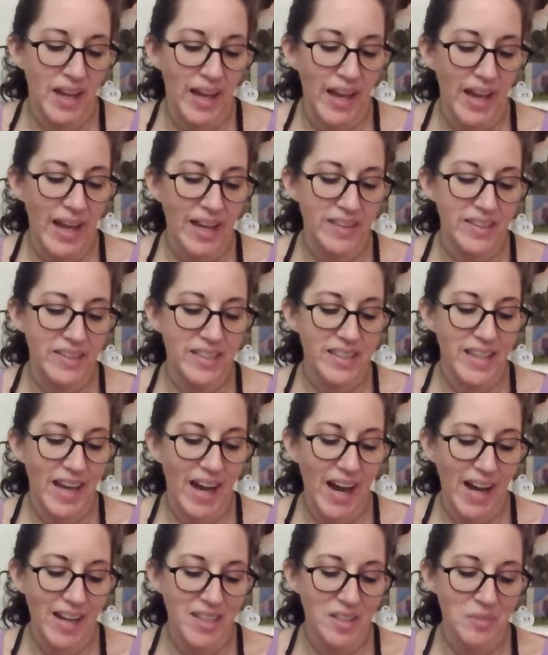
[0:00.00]
And the
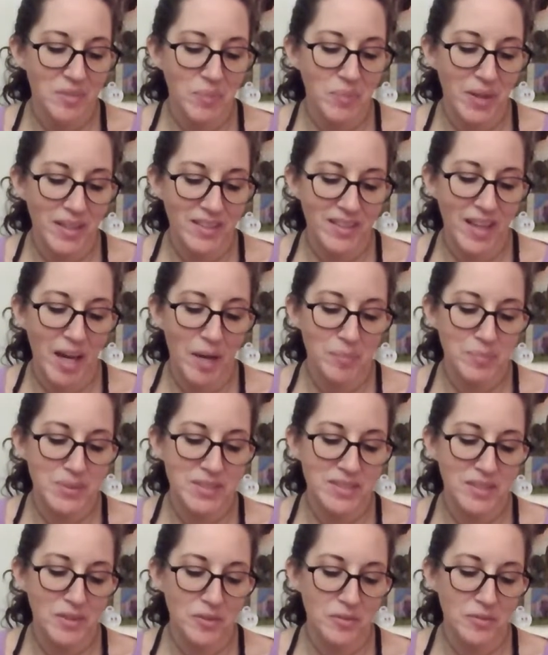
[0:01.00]
cat in my lap,
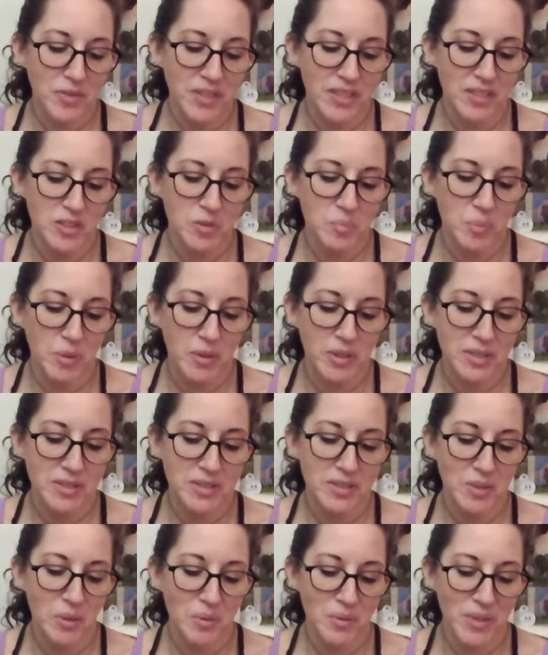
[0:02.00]
Sylvie, is purring
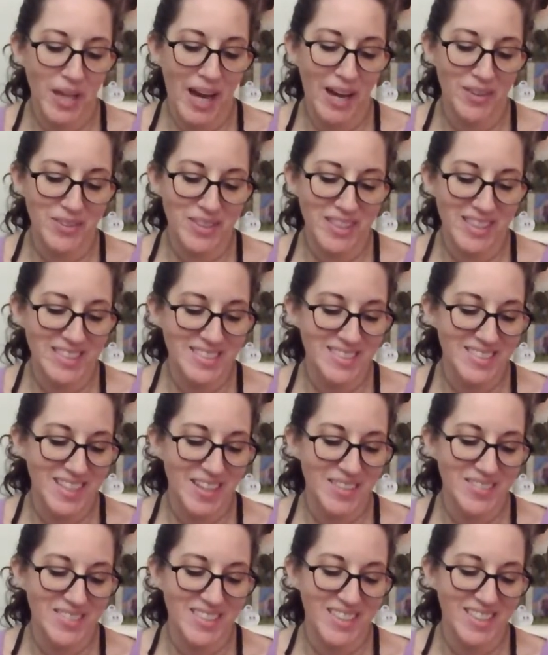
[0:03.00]
so loudly it
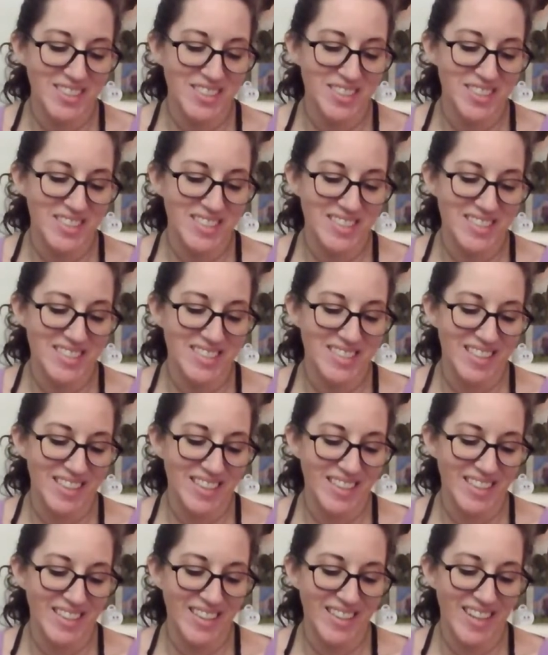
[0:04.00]
sounds like she is
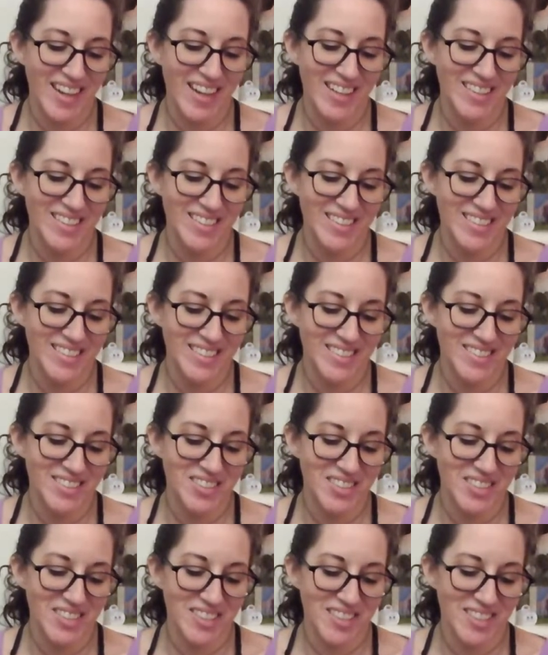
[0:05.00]
singing. And indeed
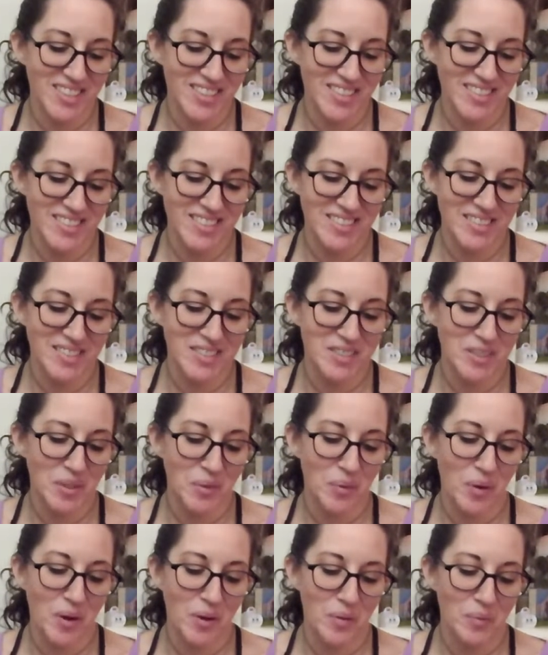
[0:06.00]
she is.
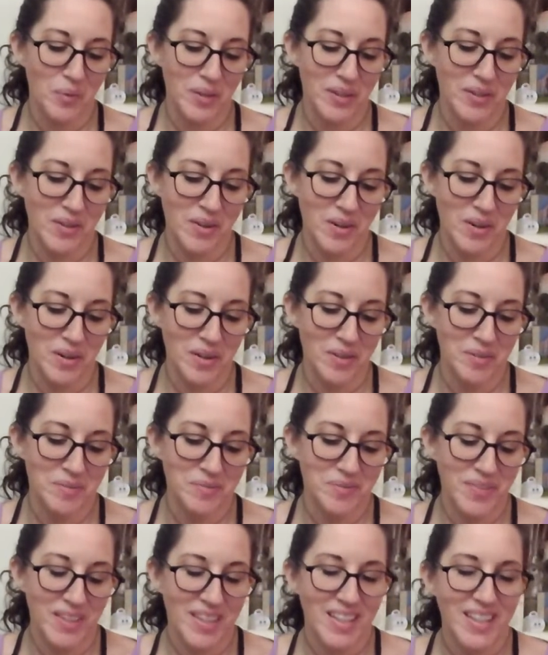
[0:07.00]
So are we all.
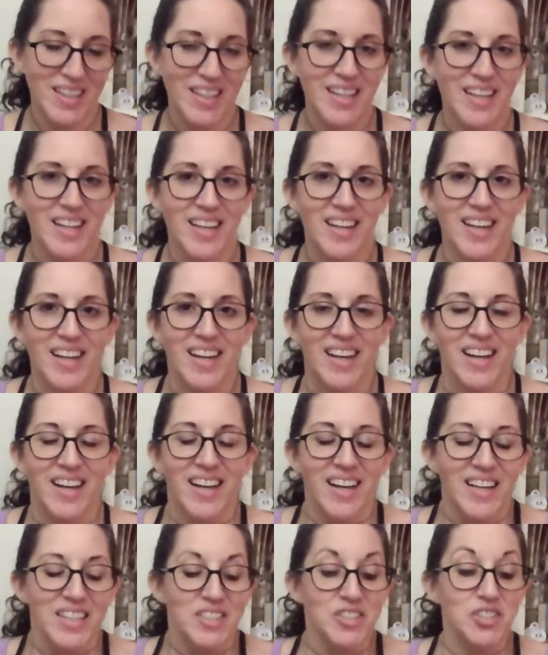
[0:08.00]

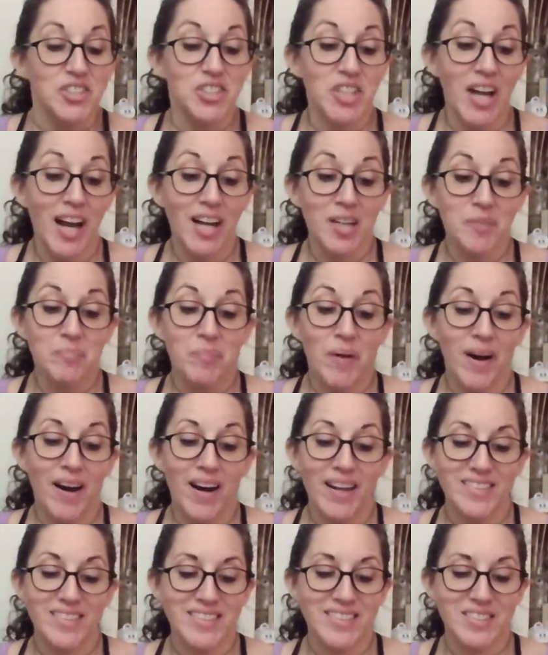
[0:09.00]

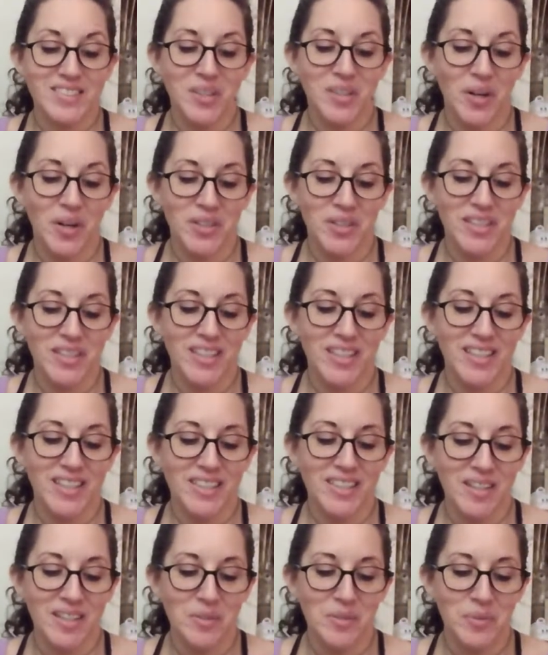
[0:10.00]
Jackpot. This card
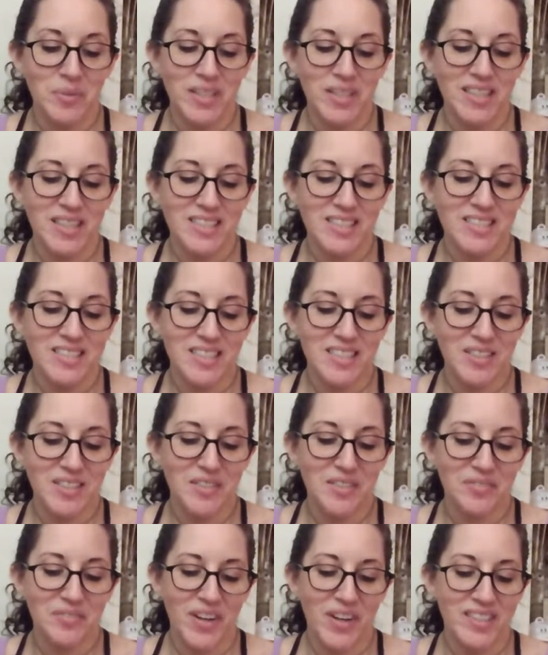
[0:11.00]
in a reading
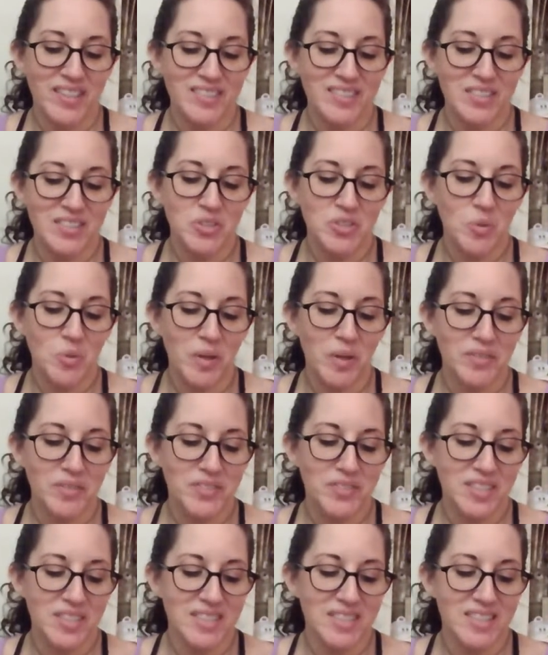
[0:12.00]
signifies the joy of
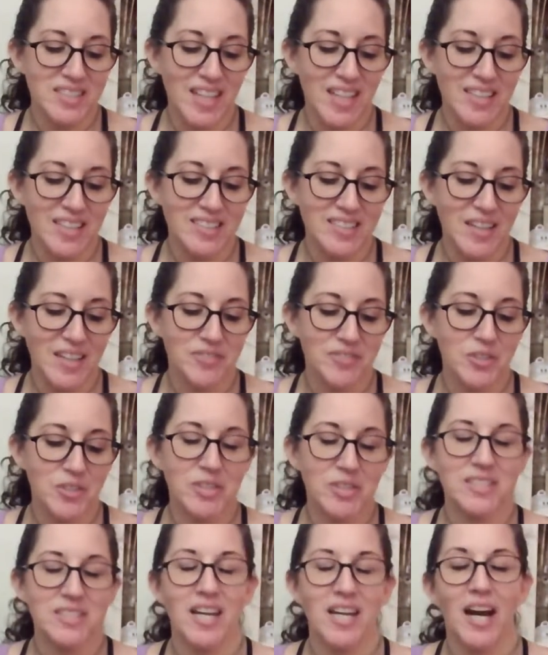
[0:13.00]
success after
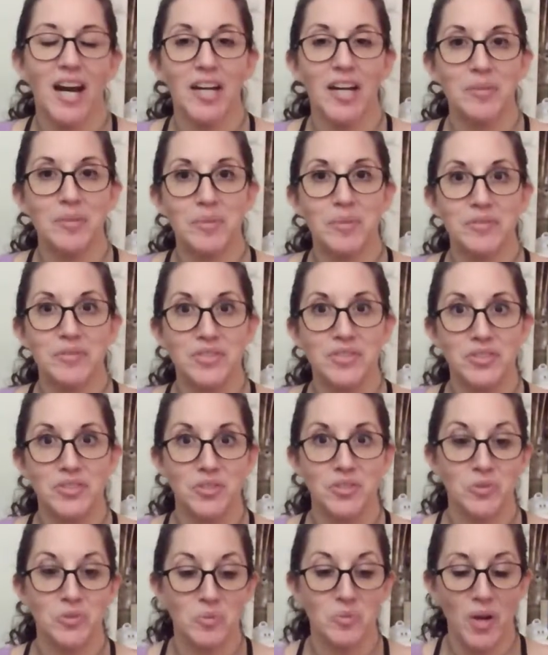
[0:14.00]
a time of
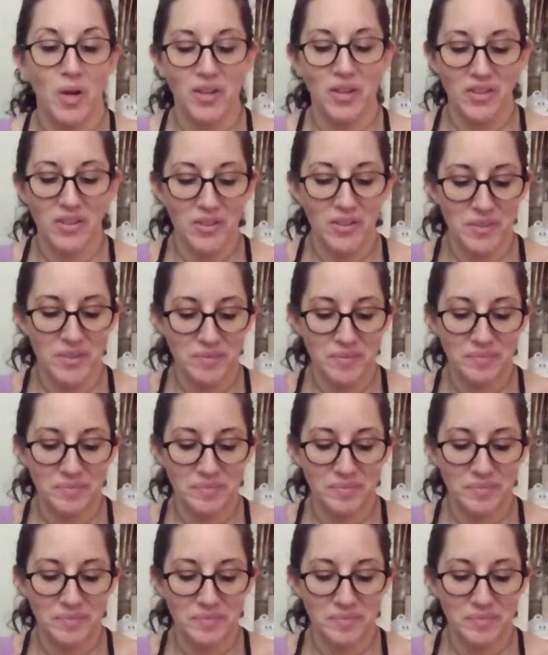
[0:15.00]
struggle.